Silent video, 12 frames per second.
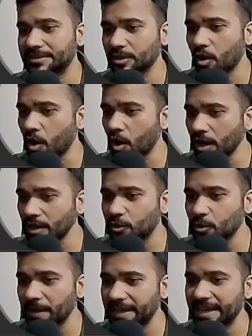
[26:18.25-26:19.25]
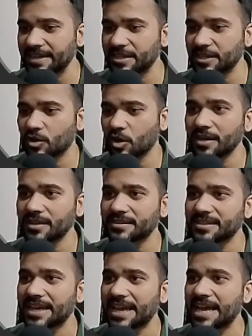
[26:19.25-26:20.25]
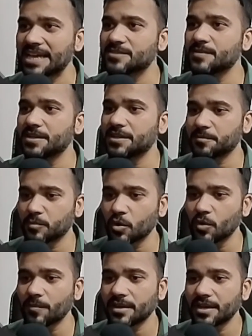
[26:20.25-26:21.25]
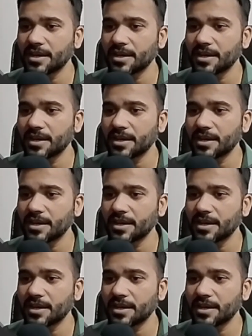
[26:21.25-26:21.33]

all duplicate records has been removed.